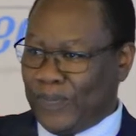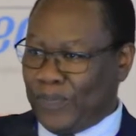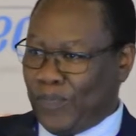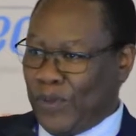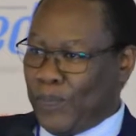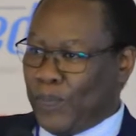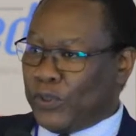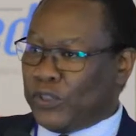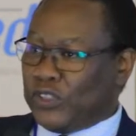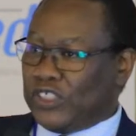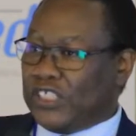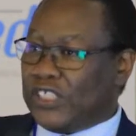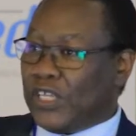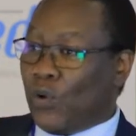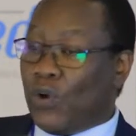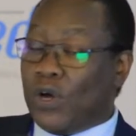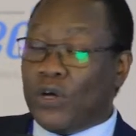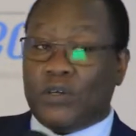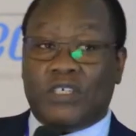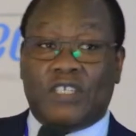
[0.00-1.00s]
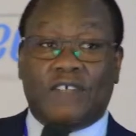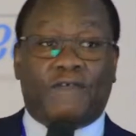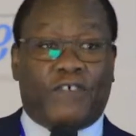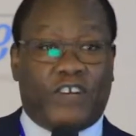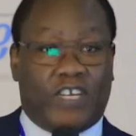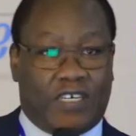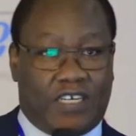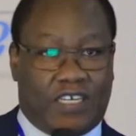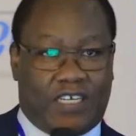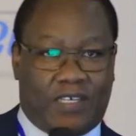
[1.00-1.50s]
People see the world
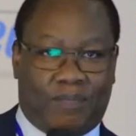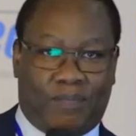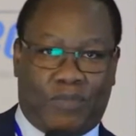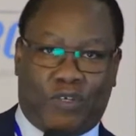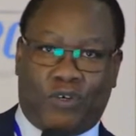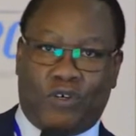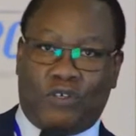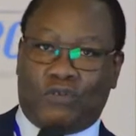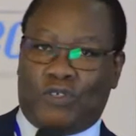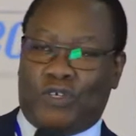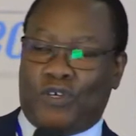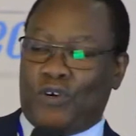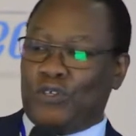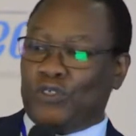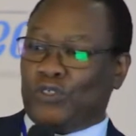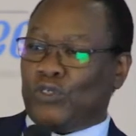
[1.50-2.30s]
differently because we all